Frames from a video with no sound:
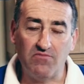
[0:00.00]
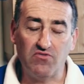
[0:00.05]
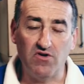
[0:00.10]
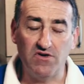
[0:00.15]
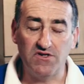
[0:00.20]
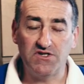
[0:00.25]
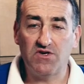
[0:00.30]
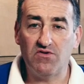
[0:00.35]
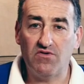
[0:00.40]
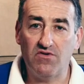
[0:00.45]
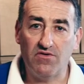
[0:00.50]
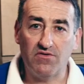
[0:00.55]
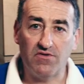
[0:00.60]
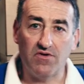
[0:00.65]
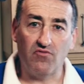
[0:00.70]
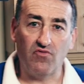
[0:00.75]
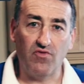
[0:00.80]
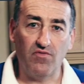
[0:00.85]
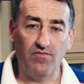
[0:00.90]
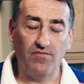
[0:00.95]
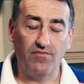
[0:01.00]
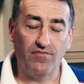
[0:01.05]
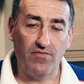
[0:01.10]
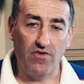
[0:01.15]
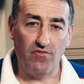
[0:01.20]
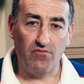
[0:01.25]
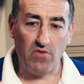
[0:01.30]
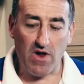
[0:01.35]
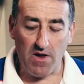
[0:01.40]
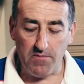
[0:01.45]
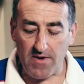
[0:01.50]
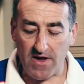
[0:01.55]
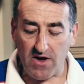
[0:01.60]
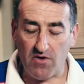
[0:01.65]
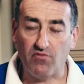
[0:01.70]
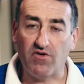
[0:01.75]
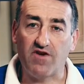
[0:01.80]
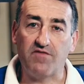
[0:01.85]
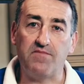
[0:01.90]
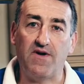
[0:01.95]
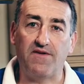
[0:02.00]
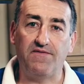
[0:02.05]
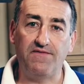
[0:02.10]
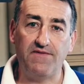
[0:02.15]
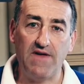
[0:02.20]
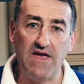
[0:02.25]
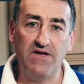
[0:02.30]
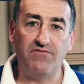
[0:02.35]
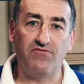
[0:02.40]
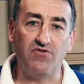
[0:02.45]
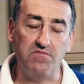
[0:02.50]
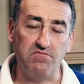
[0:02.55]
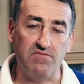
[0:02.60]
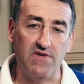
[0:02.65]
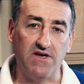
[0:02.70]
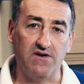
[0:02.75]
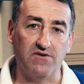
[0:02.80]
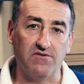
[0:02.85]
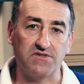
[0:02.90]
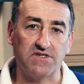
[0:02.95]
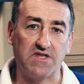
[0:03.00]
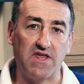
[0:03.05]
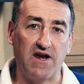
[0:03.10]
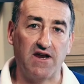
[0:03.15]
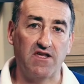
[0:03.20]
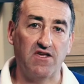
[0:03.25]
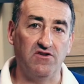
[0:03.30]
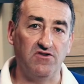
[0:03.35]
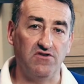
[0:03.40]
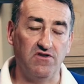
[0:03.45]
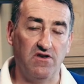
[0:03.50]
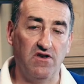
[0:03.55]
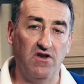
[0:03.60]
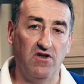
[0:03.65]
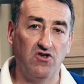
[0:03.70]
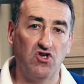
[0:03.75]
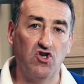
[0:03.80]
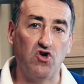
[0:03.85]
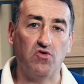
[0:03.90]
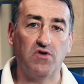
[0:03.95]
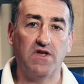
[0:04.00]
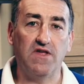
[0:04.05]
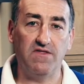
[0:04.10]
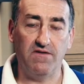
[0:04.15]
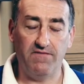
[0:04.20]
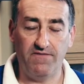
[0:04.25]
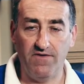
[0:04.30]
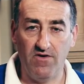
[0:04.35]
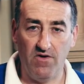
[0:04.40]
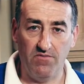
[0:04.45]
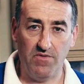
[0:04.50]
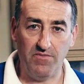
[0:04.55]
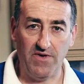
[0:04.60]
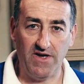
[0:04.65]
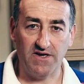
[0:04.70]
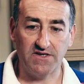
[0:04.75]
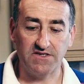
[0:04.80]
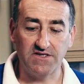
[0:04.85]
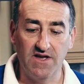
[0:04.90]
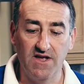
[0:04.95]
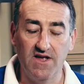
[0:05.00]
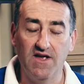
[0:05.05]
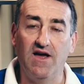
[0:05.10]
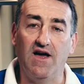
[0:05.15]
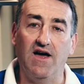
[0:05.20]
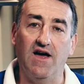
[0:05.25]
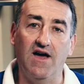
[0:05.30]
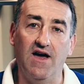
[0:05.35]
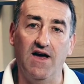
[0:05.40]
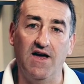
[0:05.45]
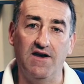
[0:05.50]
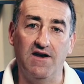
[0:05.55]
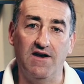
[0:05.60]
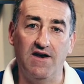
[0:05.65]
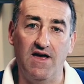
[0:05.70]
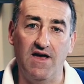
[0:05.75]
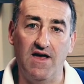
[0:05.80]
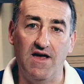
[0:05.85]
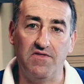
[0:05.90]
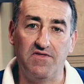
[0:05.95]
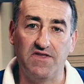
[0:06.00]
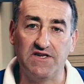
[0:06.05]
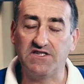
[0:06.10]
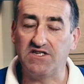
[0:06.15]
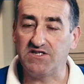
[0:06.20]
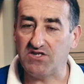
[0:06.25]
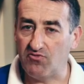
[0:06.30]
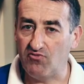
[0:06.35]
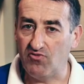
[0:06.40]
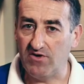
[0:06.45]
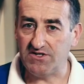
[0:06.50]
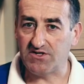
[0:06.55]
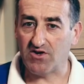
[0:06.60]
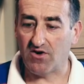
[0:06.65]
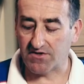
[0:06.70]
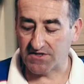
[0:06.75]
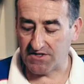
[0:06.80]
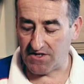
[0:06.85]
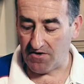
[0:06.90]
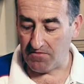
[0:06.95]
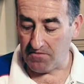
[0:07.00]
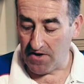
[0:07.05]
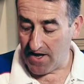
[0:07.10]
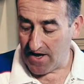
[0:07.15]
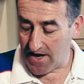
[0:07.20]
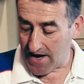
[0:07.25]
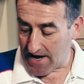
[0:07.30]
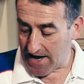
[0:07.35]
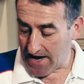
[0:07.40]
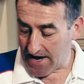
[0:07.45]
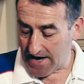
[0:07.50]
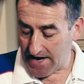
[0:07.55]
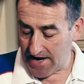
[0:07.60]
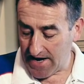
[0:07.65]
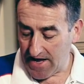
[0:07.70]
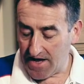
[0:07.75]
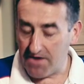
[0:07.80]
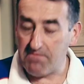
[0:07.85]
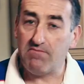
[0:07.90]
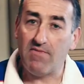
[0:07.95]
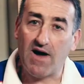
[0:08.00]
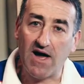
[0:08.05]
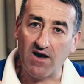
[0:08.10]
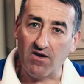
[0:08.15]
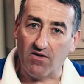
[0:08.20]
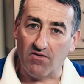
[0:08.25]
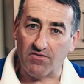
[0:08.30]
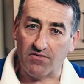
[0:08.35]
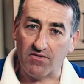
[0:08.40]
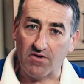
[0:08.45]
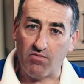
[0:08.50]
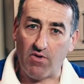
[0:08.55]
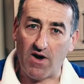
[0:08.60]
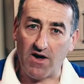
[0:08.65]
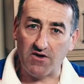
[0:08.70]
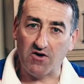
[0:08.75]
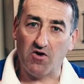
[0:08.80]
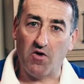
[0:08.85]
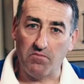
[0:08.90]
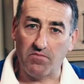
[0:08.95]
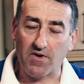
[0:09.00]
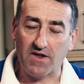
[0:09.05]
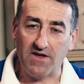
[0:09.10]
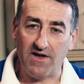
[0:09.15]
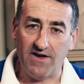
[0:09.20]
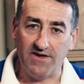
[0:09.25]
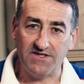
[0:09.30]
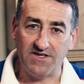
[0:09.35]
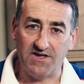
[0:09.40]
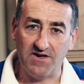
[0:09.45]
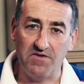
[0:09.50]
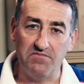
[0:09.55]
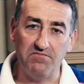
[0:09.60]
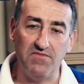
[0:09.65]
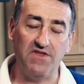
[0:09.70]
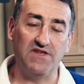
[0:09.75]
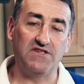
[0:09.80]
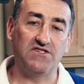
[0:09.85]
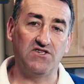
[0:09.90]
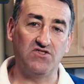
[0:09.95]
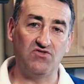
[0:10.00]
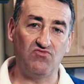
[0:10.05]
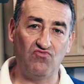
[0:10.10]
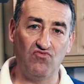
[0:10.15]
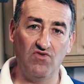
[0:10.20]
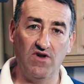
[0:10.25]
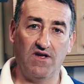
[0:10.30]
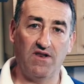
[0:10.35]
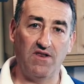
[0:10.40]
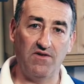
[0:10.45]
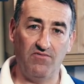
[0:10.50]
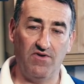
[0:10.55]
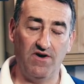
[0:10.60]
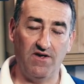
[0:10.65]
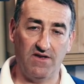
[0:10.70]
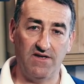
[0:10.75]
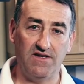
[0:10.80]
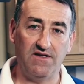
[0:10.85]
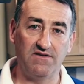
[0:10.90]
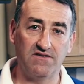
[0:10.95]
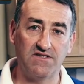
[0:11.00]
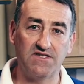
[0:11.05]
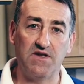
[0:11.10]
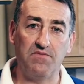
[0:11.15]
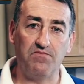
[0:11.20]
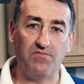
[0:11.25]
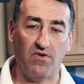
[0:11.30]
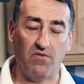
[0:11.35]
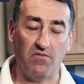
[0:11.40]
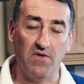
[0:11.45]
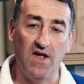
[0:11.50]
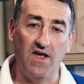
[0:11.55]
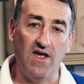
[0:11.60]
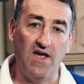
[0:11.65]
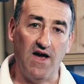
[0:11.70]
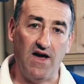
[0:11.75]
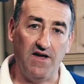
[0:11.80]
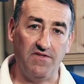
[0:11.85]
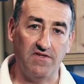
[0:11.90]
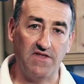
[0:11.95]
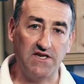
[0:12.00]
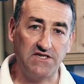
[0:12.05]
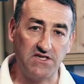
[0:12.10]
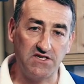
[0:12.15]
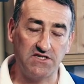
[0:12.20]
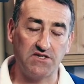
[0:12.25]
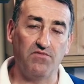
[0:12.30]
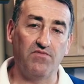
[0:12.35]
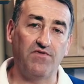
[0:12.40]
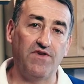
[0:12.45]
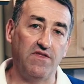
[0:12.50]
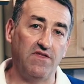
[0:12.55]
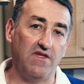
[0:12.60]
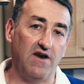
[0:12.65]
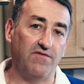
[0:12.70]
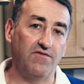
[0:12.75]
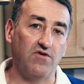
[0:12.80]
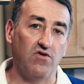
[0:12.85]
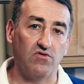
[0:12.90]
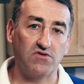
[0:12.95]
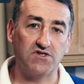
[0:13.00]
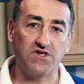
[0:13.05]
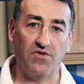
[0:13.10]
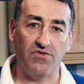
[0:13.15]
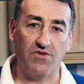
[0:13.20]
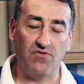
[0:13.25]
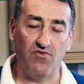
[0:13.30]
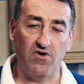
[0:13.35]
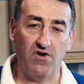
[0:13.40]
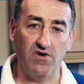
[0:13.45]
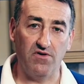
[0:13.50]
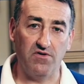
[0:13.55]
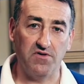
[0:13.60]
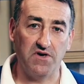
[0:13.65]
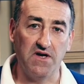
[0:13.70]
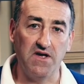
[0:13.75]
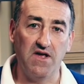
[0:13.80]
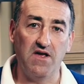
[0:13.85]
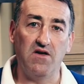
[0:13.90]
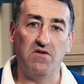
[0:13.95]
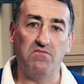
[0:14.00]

going to talk about one of my favourite meals that I can cook in the Thermomix, and this is a risotto. And it might look quite complicated, but this is really simple. And this is something that I've cooked on the road